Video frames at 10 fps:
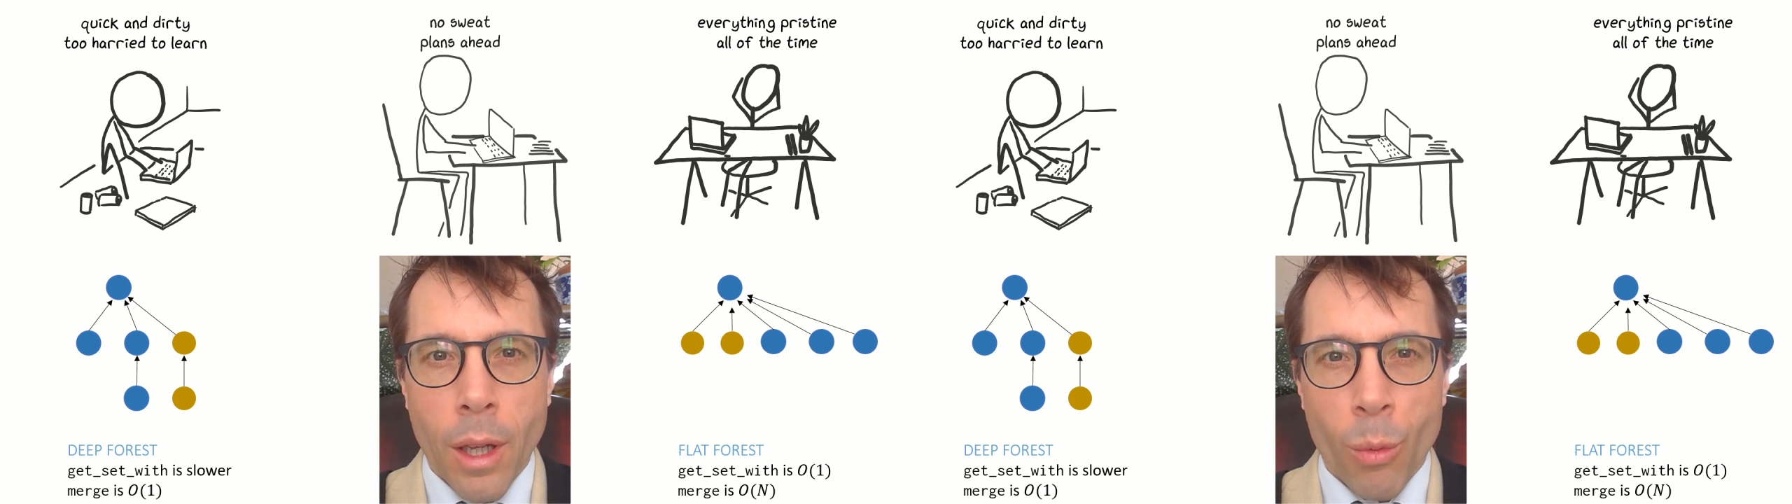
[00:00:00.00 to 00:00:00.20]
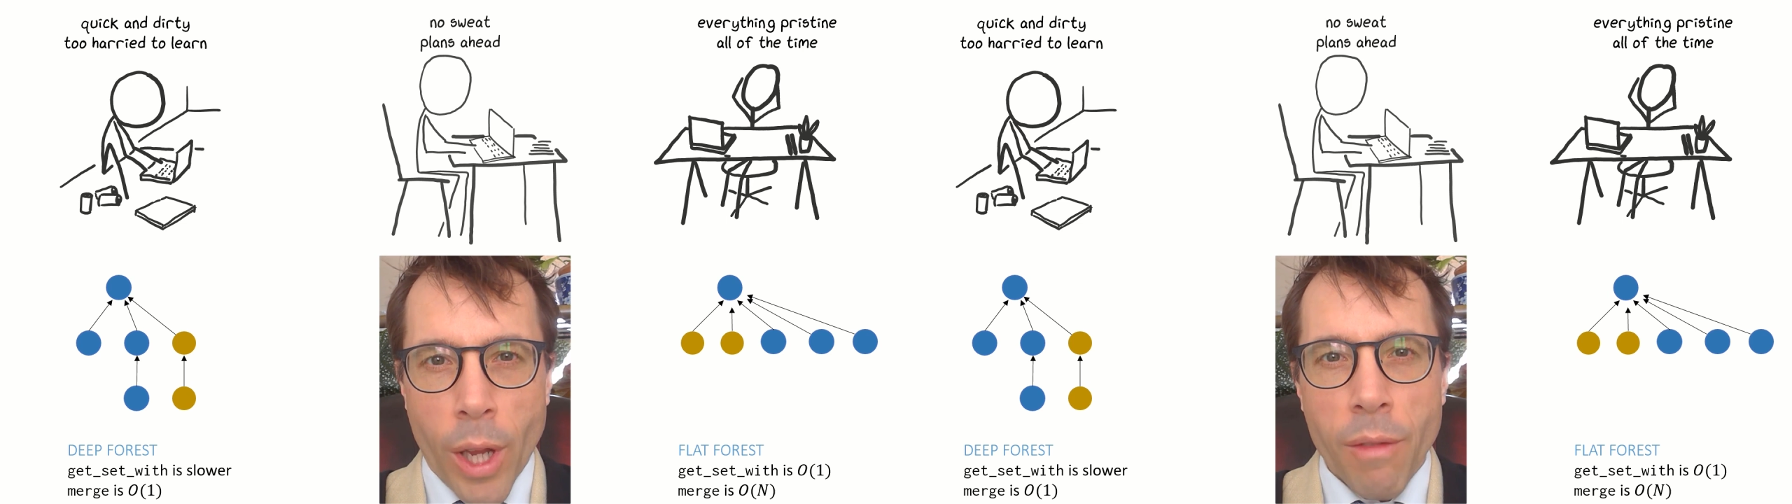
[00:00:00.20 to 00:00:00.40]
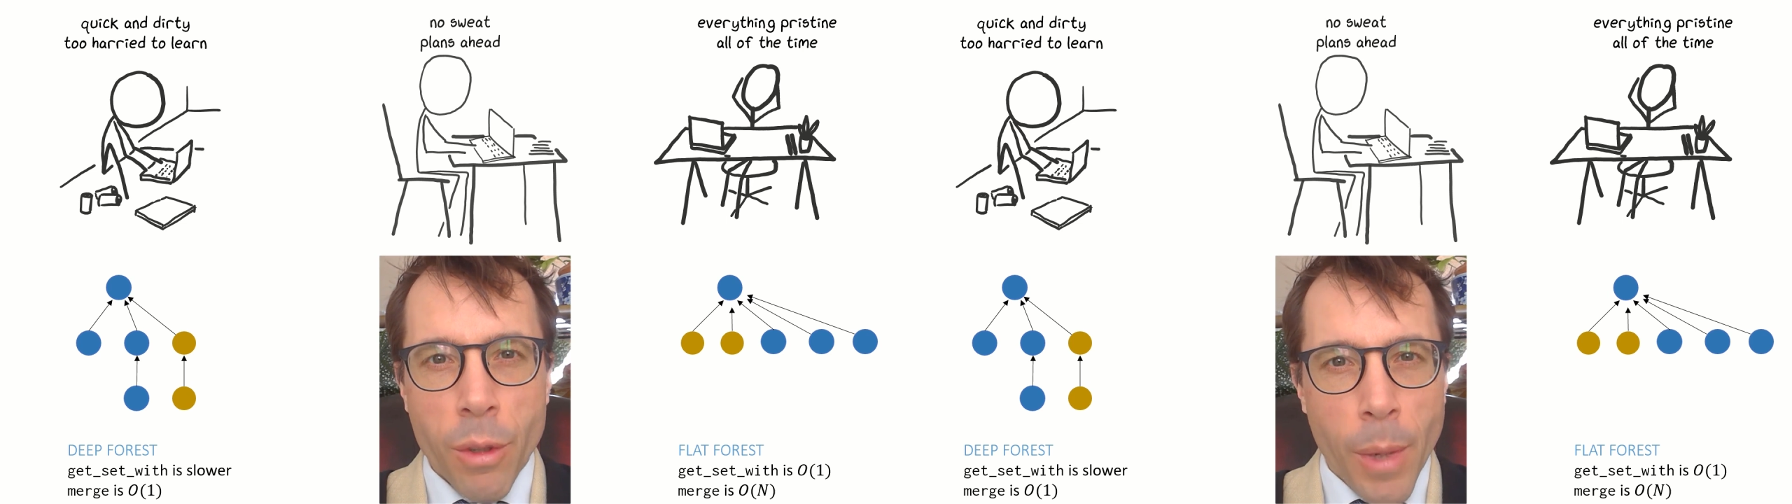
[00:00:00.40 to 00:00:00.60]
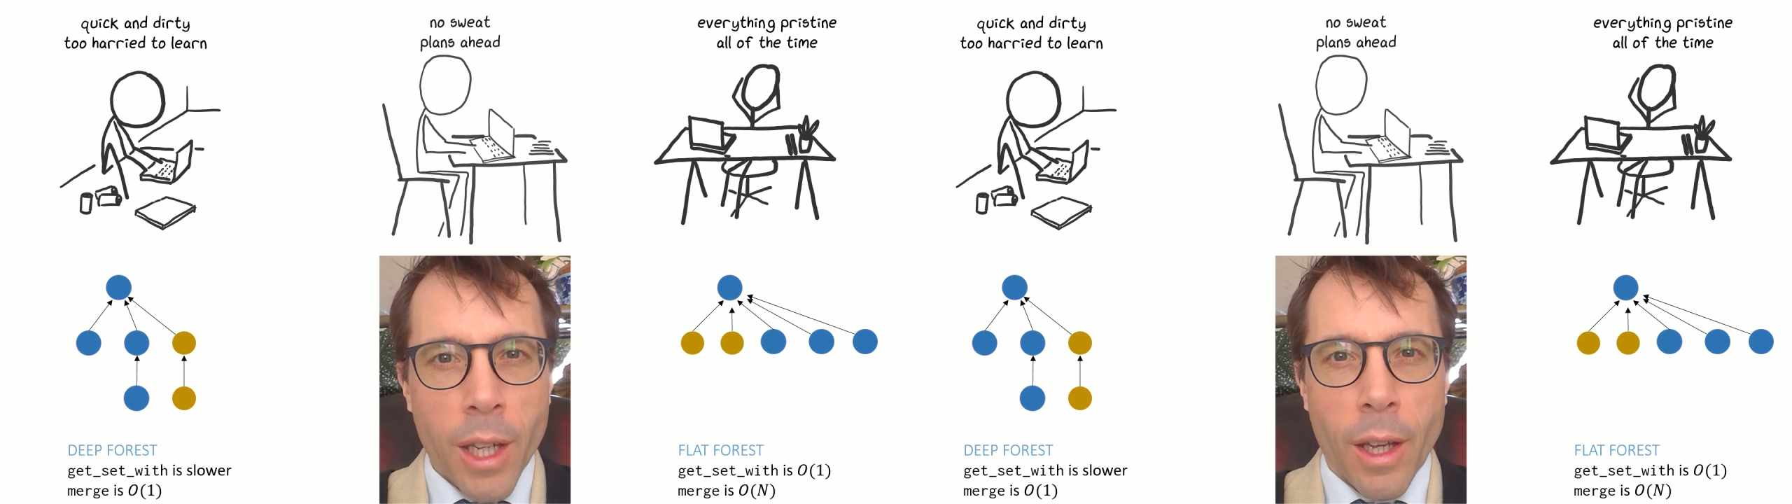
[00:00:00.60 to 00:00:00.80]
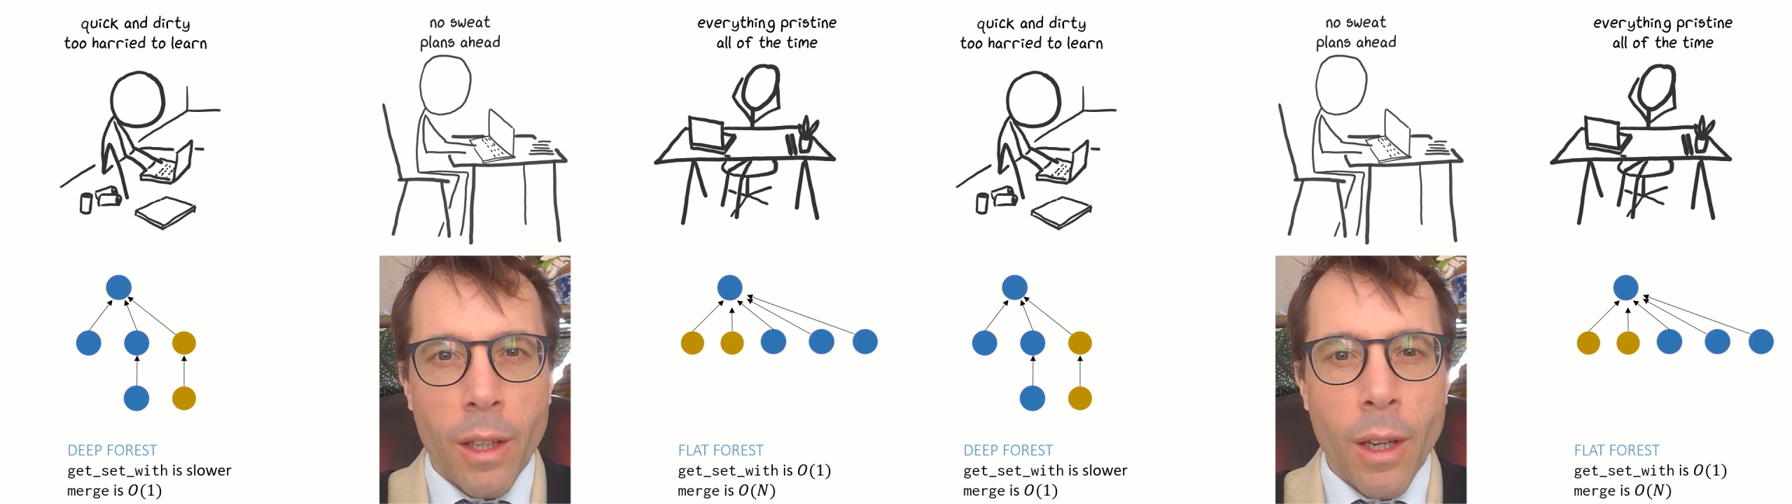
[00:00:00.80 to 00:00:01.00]
We have to
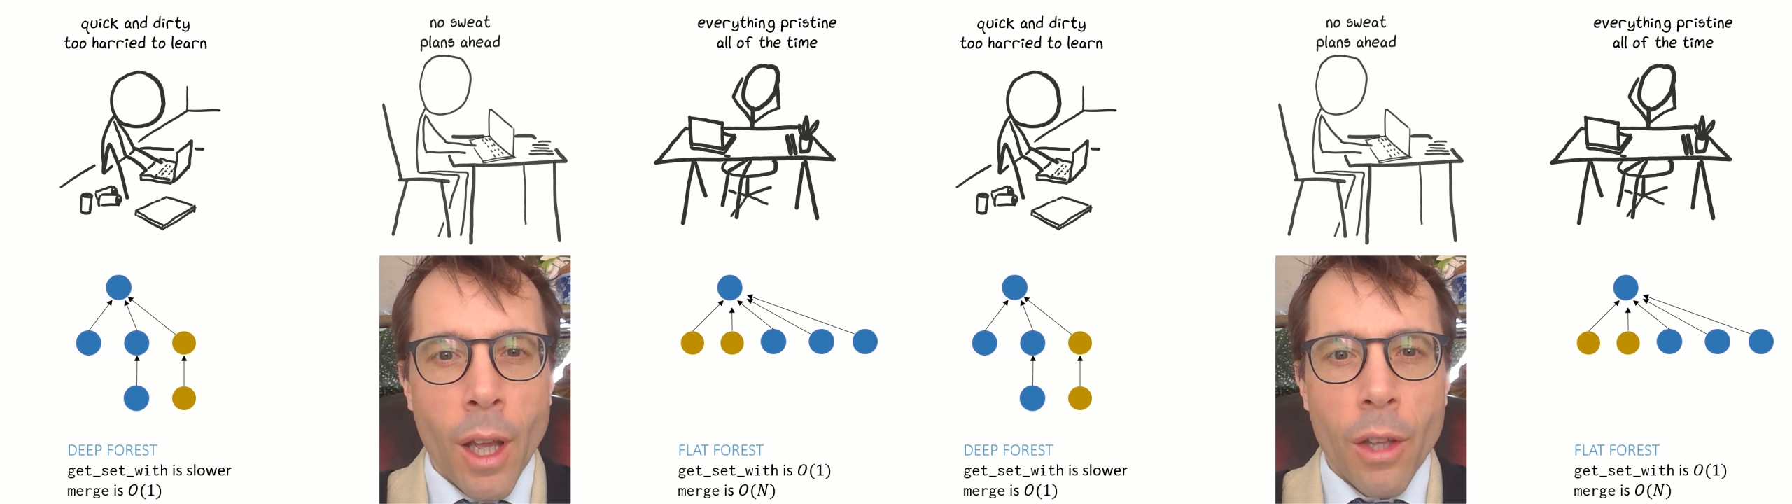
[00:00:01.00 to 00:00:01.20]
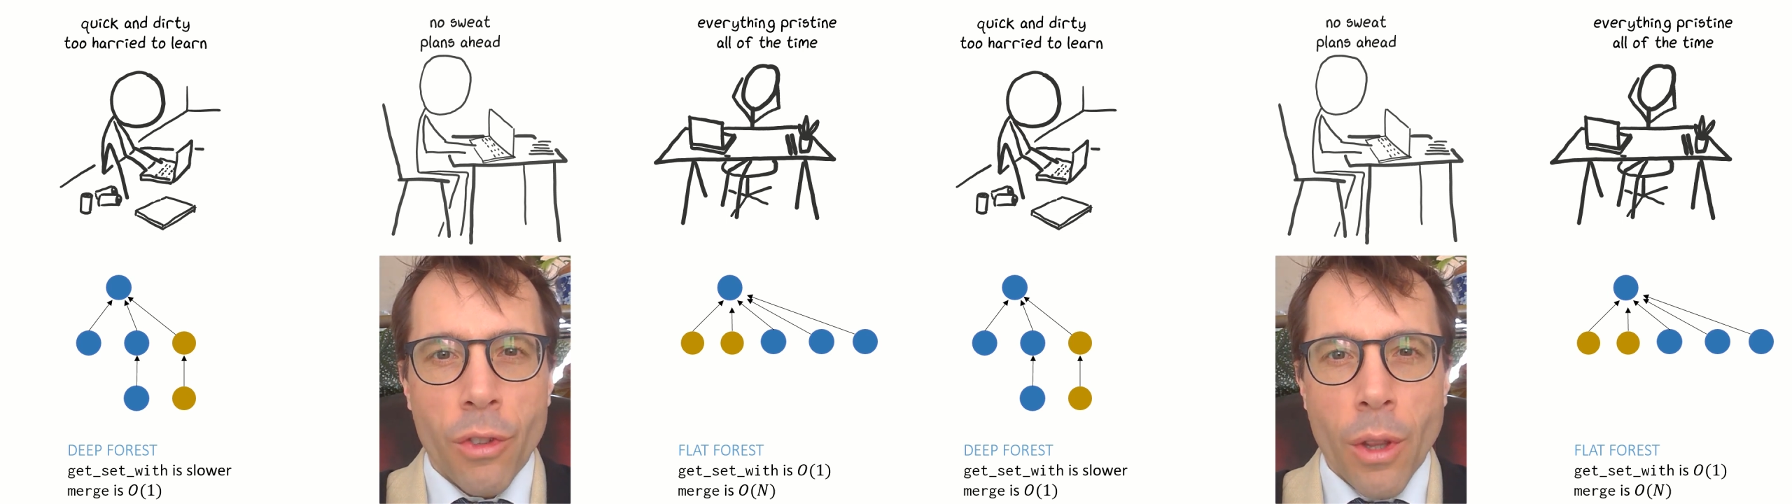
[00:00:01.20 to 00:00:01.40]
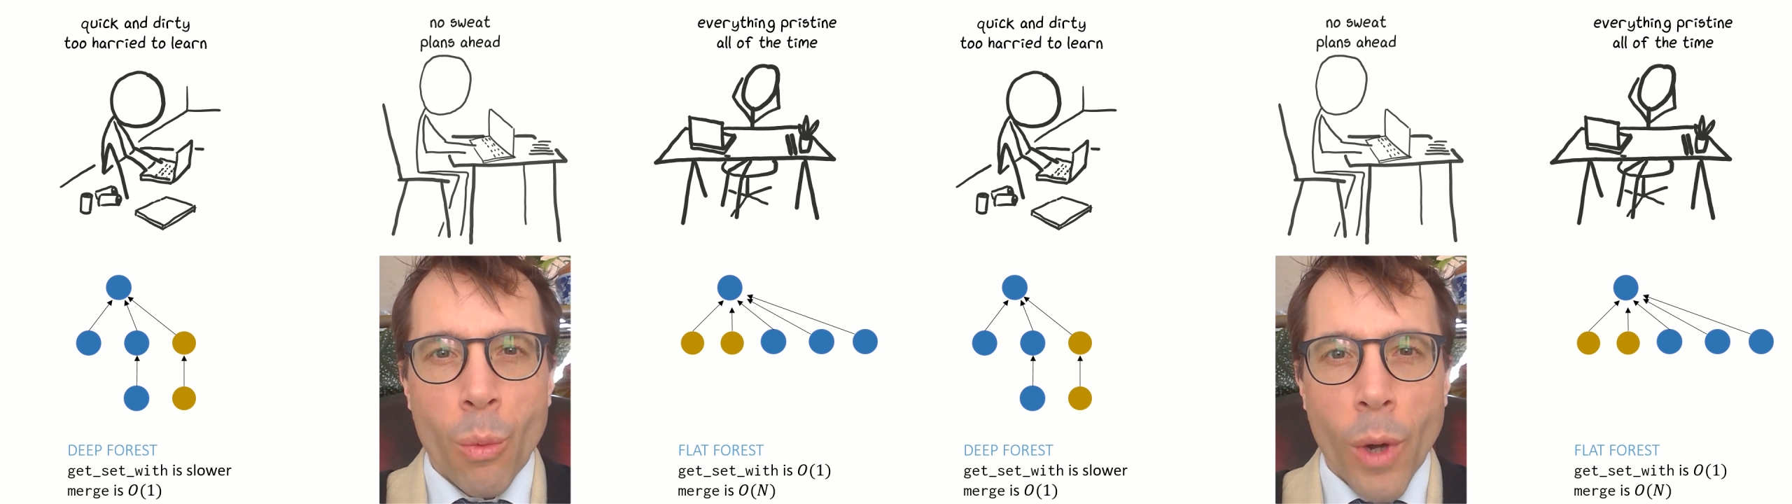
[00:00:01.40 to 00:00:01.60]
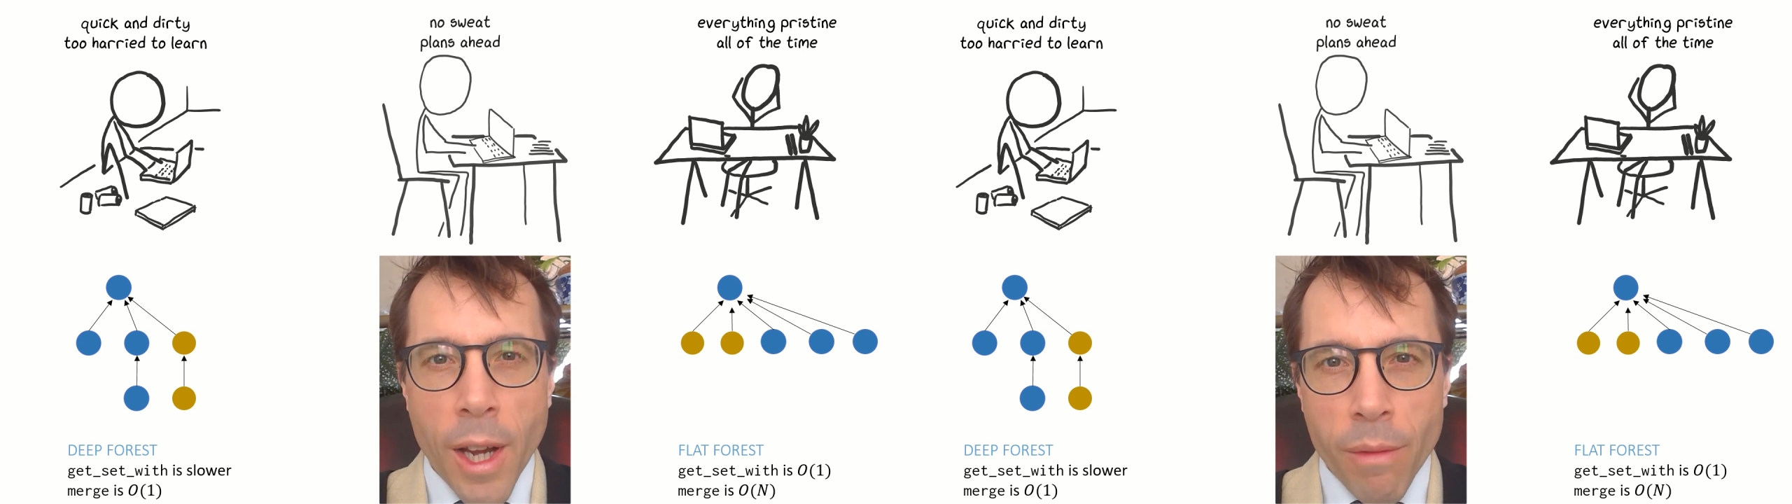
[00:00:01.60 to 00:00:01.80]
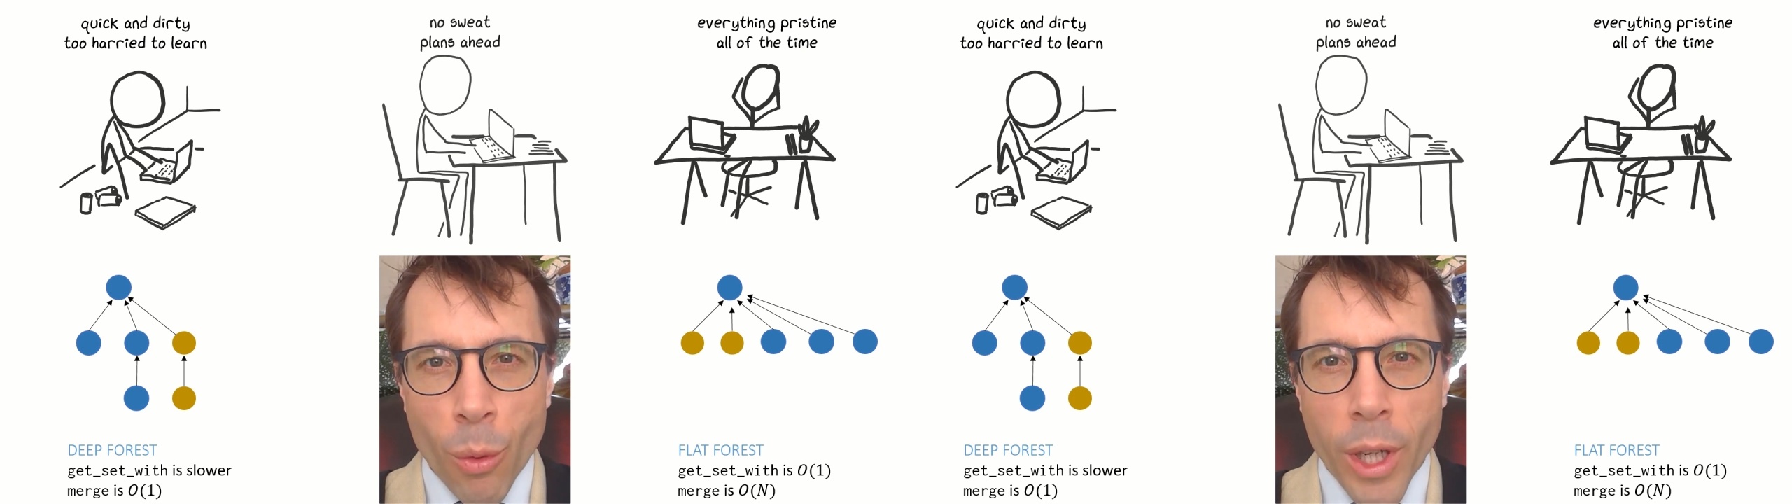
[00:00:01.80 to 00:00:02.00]
make it so that
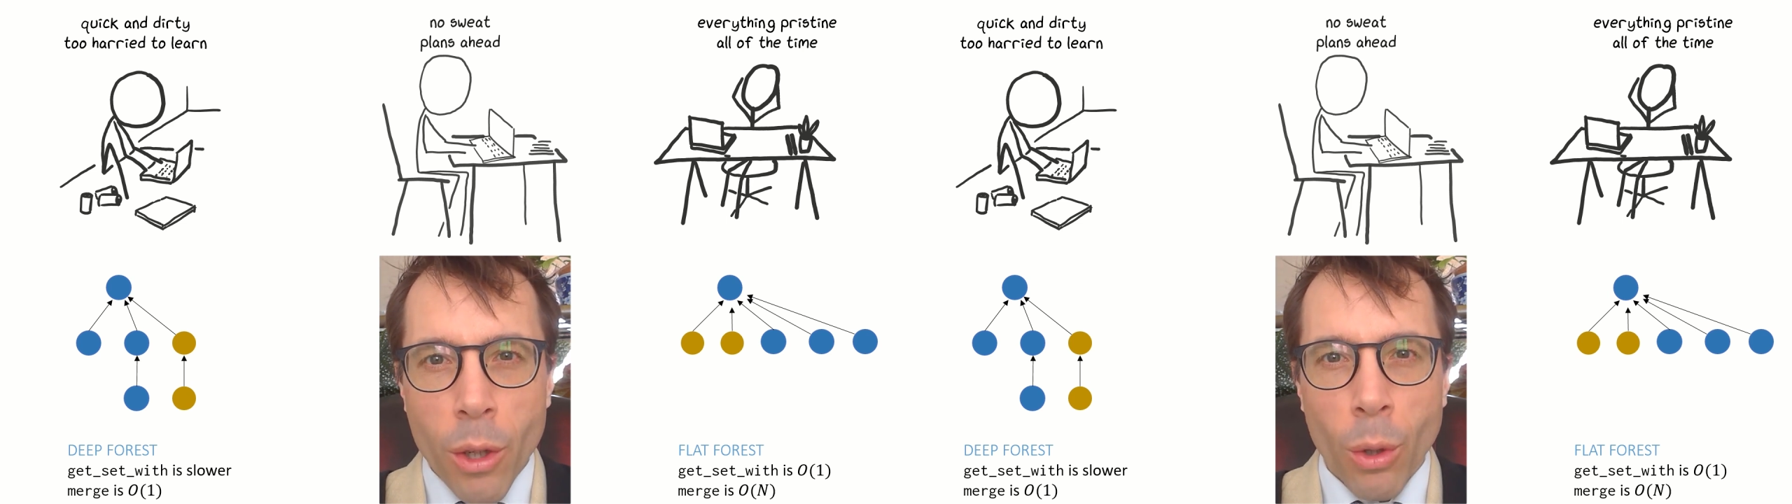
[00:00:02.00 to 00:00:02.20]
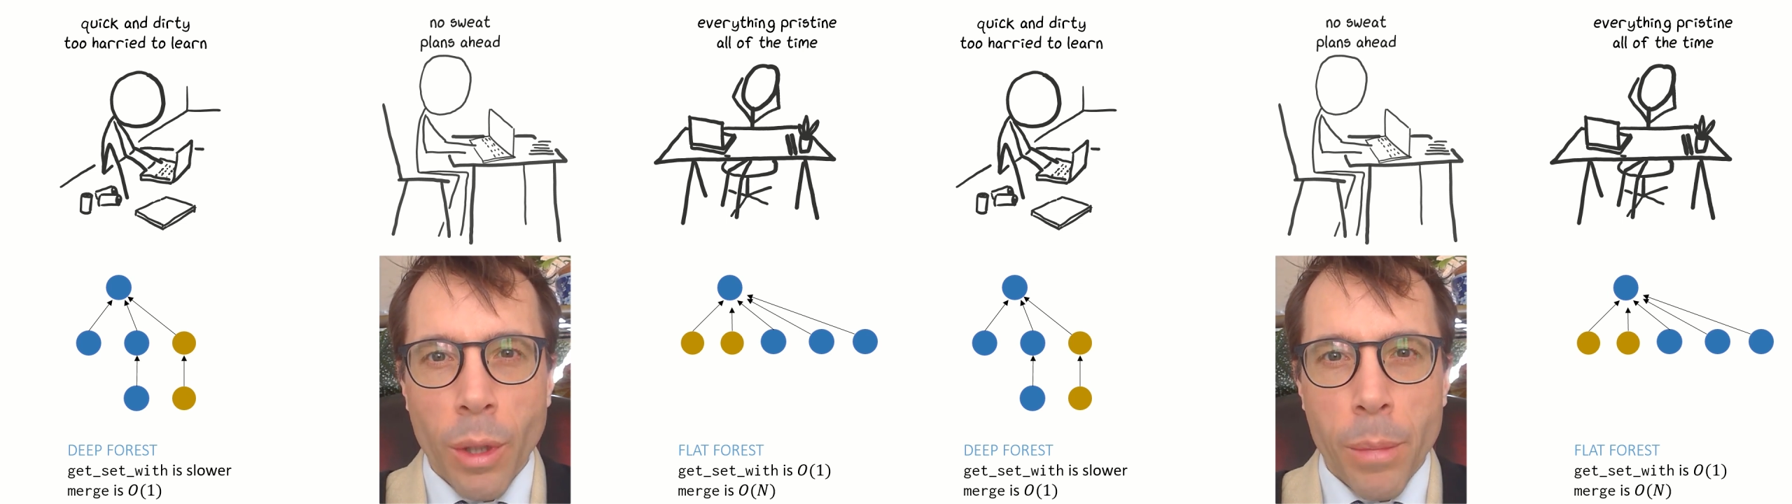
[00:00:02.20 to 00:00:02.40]
whenever we call